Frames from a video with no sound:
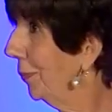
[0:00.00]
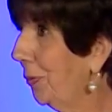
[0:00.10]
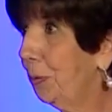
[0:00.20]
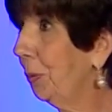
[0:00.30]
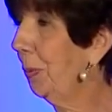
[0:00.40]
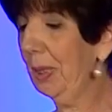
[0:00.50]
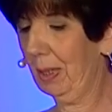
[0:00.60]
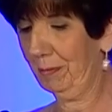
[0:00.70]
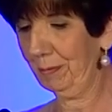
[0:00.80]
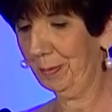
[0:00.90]
True
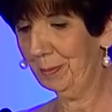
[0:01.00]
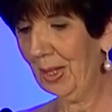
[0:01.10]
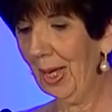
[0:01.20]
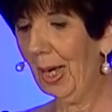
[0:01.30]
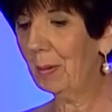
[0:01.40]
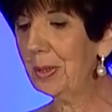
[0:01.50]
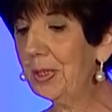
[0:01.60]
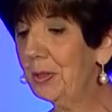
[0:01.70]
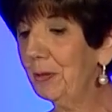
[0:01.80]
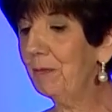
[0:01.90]
enough, I was
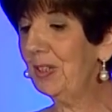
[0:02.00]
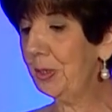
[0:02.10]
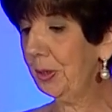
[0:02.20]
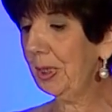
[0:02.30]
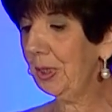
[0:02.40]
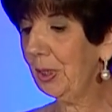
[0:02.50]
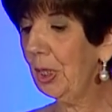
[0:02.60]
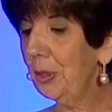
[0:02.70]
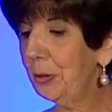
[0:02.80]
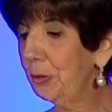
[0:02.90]
either visiting
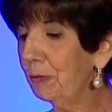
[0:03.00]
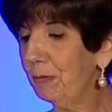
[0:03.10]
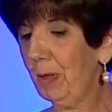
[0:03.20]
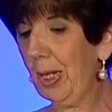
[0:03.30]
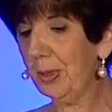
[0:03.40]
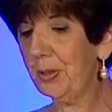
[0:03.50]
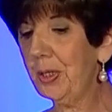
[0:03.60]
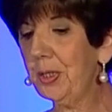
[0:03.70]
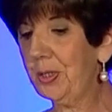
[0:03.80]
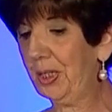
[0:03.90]
2
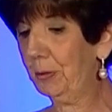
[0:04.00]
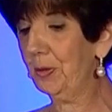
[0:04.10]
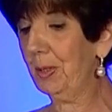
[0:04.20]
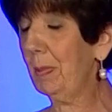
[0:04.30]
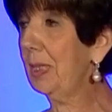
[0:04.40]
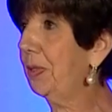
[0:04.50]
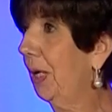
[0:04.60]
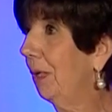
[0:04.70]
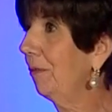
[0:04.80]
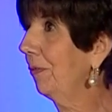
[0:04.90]
friends sicker than
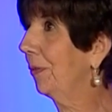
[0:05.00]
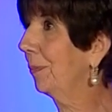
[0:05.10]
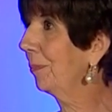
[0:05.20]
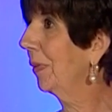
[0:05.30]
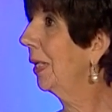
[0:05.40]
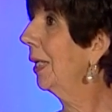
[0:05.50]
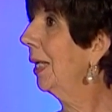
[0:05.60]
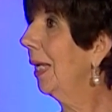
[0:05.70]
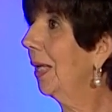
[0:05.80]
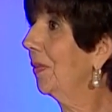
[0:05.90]
myself
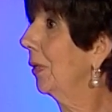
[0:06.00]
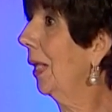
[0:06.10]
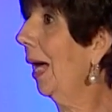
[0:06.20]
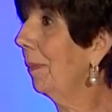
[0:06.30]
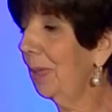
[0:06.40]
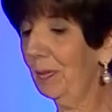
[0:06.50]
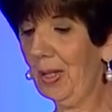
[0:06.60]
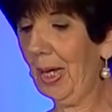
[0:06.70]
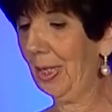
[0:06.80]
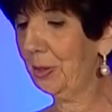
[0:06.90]
in the lobby of
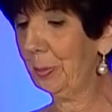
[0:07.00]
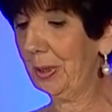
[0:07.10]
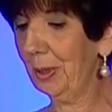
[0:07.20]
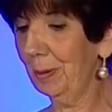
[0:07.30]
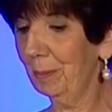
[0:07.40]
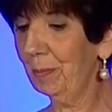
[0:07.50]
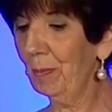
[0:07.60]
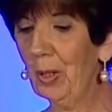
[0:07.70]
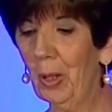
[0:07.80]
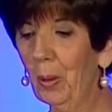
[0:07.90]
the hospital
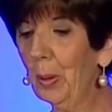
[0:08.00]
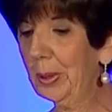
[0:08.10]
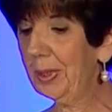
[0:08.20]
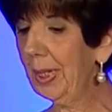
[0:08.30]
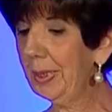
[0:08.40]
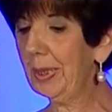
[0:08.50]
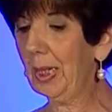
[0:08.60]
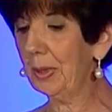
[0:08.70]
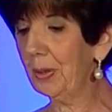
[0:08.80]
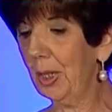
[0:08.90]
or
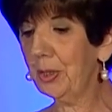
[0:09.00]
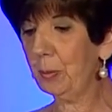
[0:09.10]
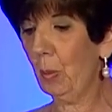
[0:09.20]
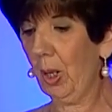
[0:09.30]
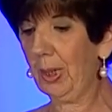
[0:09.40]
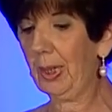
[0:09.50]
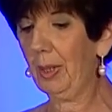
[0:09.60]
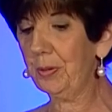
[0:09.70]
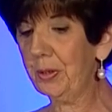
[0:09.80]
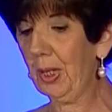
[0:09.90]
taking a nice walk
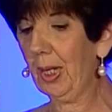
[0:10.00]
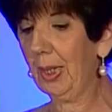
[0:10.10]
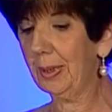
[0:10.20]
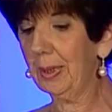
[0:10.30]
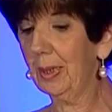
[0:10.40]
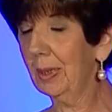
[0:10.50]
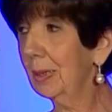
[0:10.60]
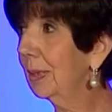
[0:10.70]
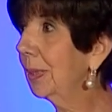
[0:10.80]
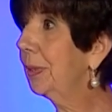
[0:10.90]
outside
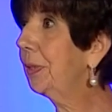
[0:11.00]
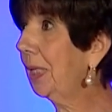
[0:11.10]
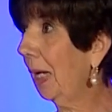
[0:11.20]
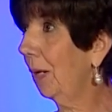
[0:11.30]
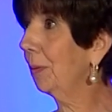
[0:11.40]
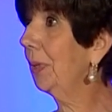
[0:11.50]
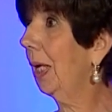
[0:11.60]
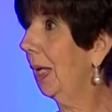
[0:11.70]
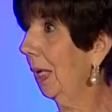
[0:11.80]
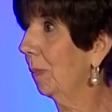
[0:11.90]

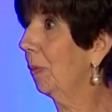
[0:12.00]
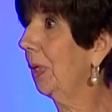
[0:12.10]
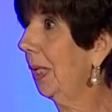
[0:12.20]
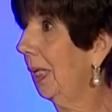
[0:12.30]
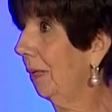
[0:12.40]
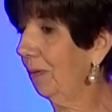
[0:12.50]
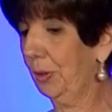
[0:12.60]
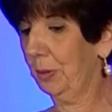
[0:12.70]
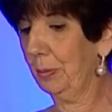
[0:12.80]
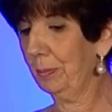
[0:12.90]
down Elmwood
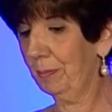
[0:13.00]
Avenue,